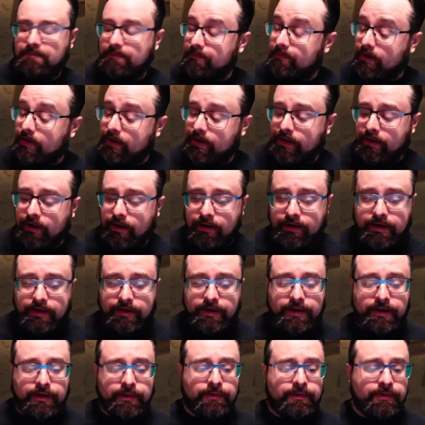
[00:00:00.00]
Very hard to
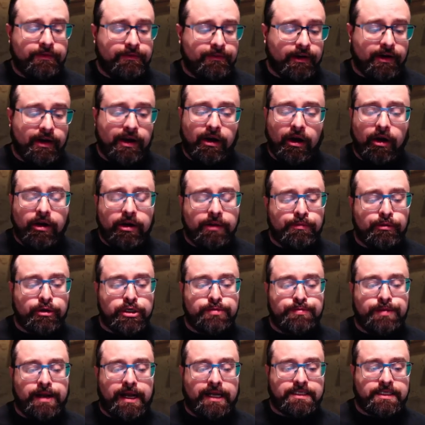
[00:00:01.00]
do. Very hard to
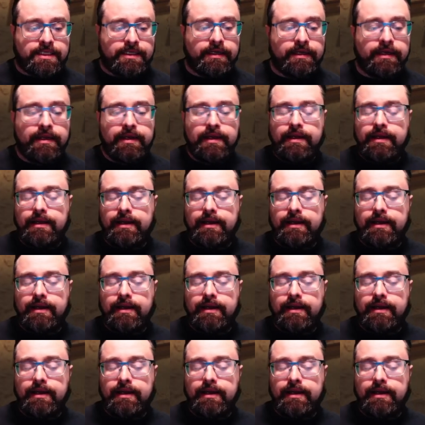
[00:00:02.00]
push past it.